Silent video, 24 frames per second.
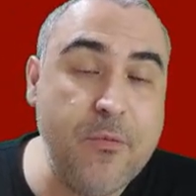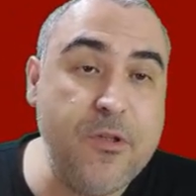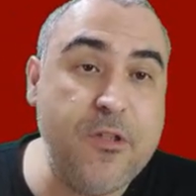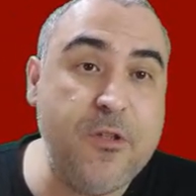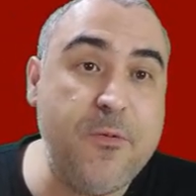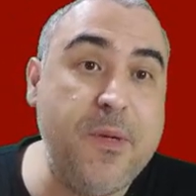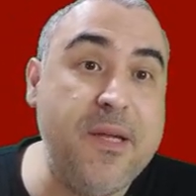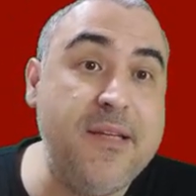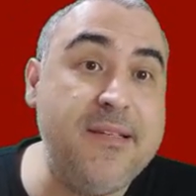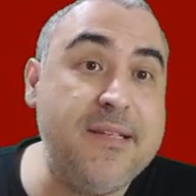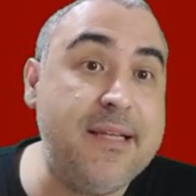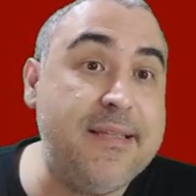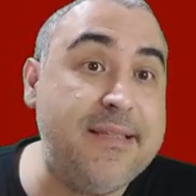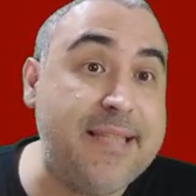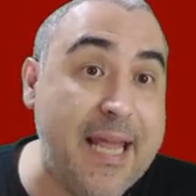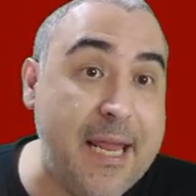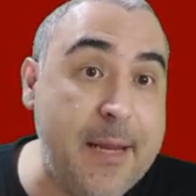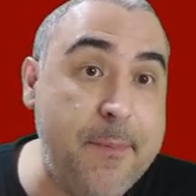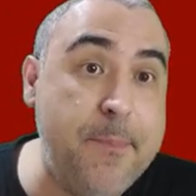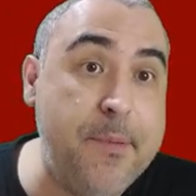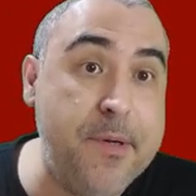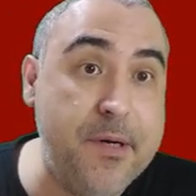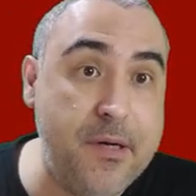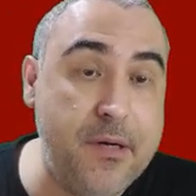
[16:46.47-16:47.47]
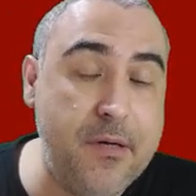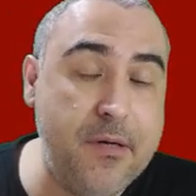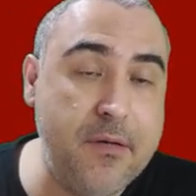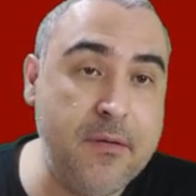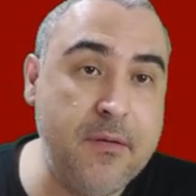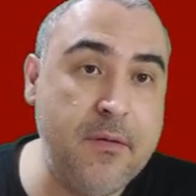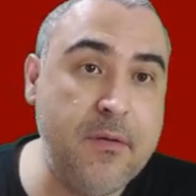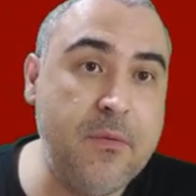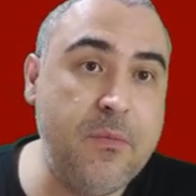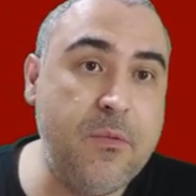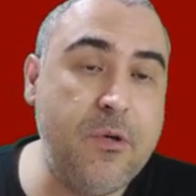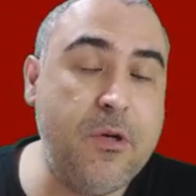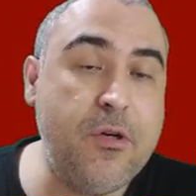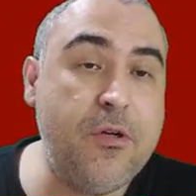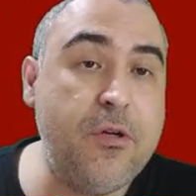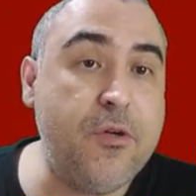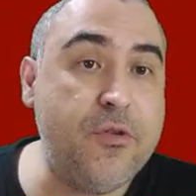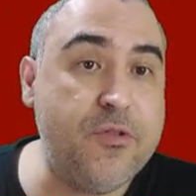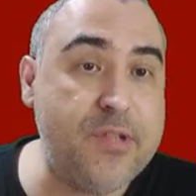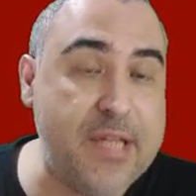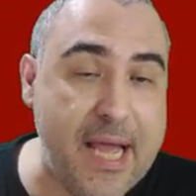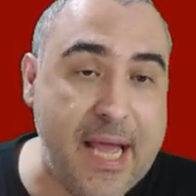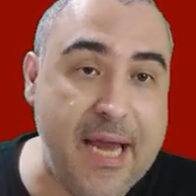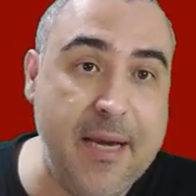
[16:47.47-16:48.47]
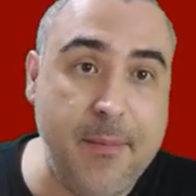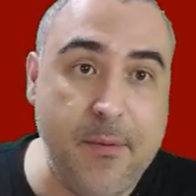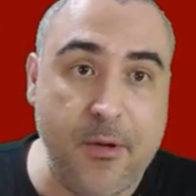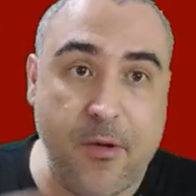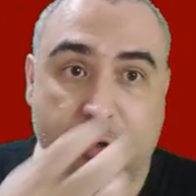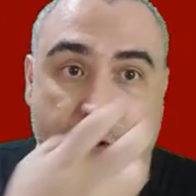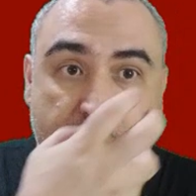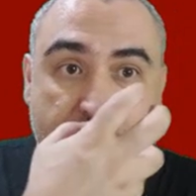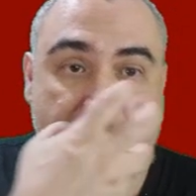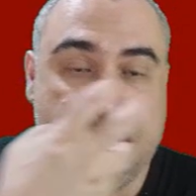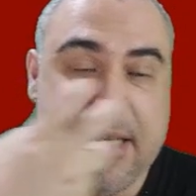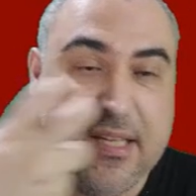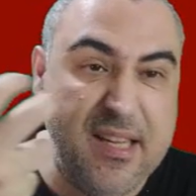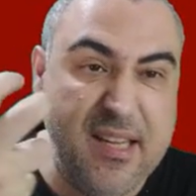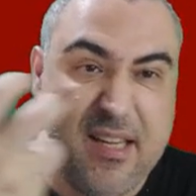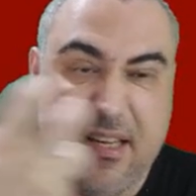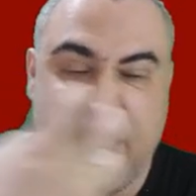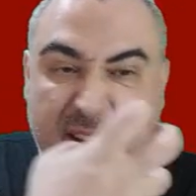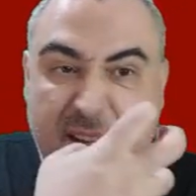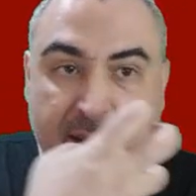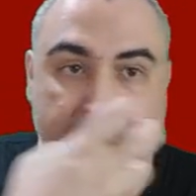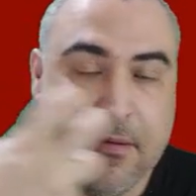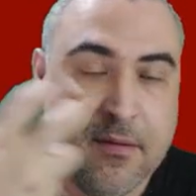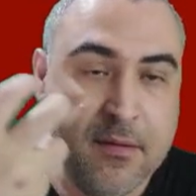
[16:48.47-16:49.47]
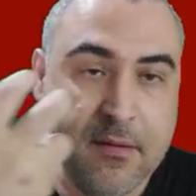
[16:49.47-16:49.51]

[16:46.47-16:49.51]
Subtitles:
which means a tapir, one of those animals with a